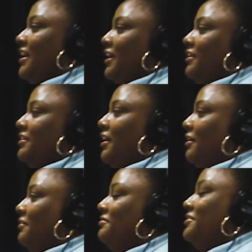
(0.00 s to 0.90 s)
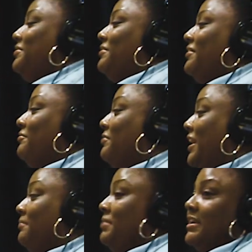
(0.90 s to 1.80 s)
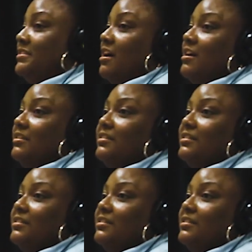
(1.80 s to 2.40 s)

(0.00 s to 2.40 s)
like, yo, so we're getting paid to talk.